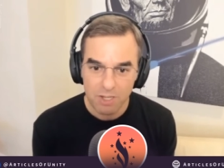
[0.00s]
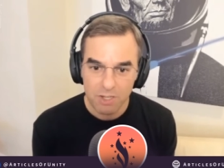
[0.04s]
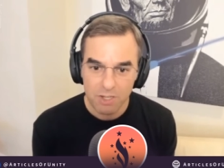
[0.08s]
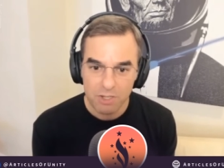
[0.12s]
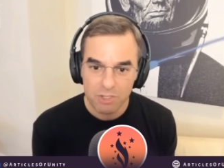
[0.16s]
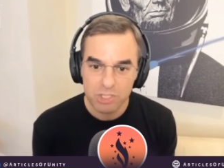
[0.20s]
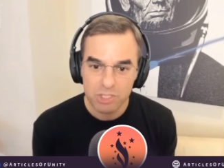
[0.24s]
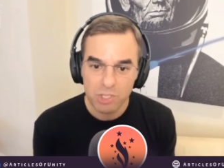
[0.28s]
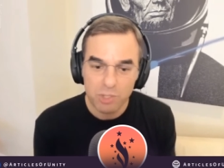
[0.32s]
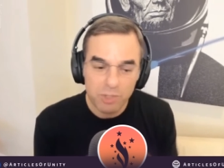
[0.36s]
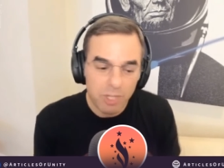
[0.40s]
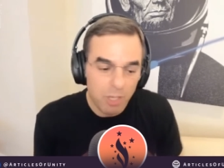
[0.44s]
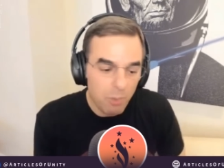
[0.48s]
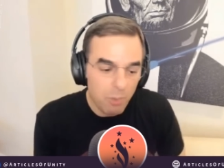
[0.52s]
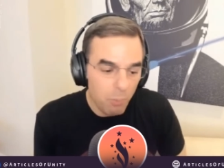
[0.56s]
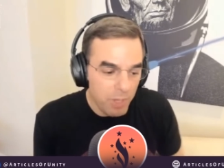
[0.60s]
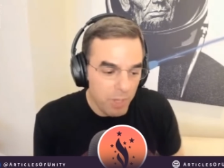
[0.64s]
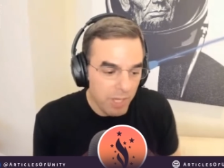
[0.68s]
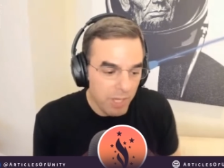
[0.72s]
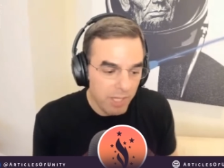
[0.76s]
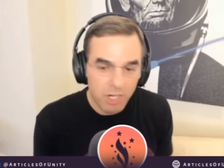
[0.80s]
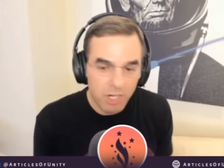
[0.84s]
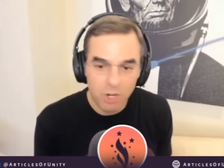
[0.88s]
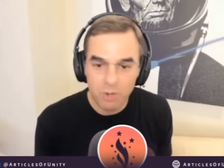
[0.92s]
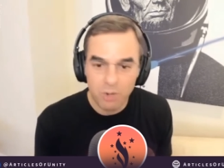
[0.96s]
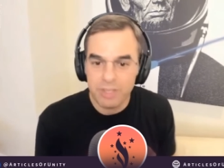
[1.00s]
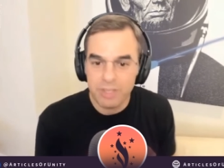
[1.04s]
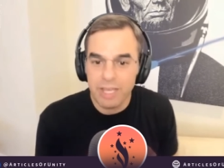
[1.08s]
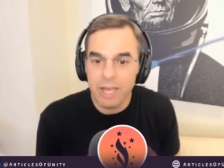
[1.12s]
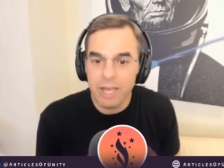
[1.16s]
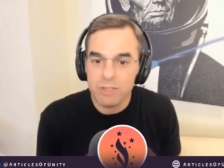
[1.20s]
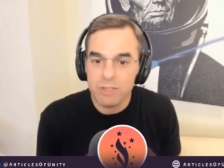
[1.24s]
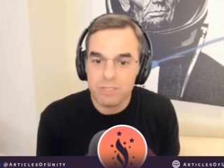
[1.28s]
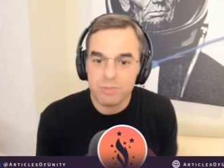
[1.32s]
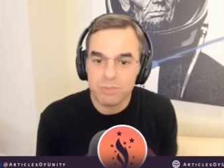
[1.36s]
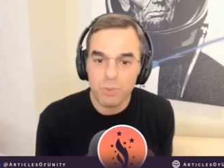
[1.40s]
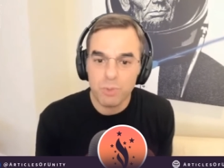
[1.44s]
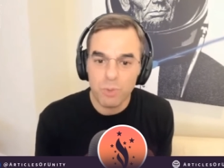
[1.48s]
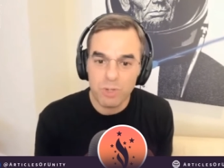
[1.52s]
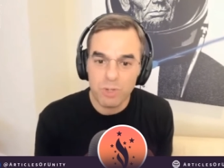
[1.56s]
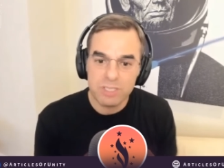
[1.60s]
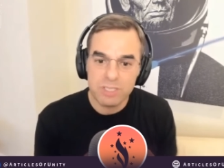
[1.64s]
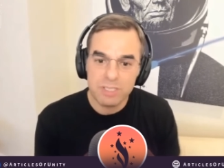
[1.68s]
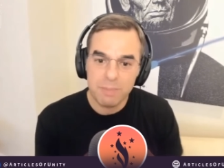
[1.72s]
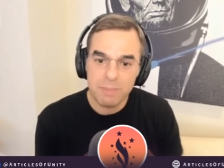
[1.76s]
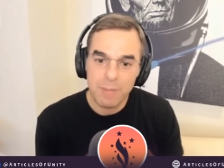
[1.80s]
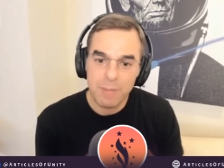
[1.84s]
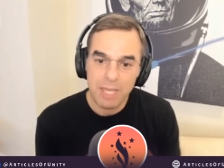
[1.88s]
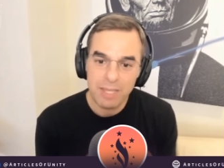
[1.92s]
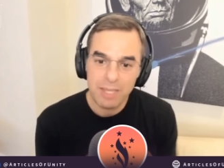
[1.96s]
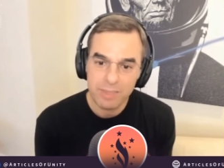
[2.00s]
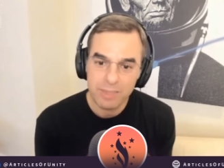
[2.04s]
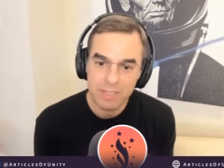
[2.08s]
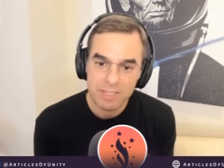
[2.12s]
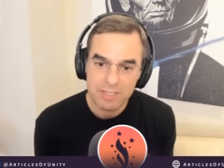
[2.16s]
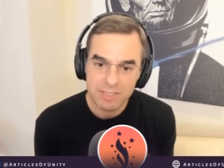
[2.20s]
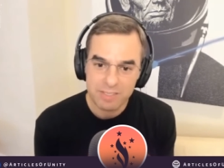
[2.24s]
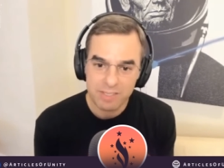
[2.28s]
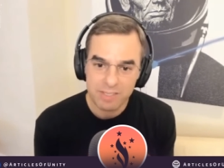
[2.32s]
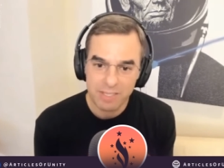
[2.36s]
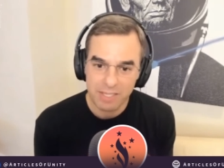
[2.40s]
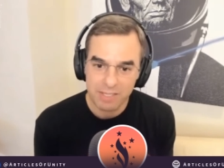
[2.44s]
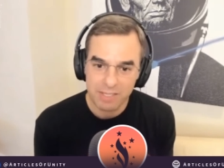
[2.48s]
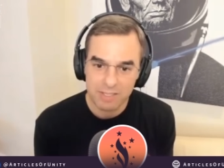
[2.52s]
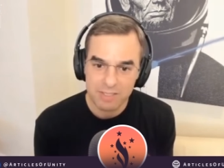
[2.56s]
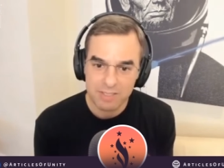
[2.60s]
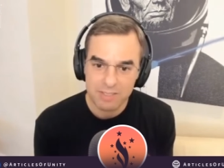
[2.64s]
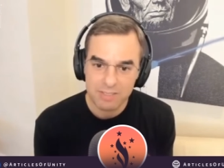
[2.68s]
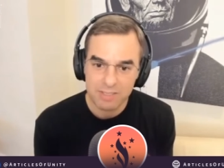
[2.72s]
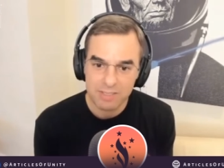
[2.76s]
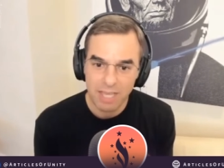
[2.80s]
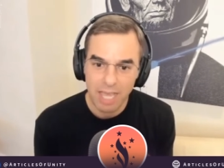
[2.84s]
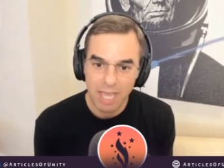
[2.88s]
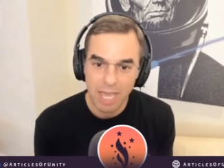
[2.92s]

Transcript: so that we can go to the House floor and debate these things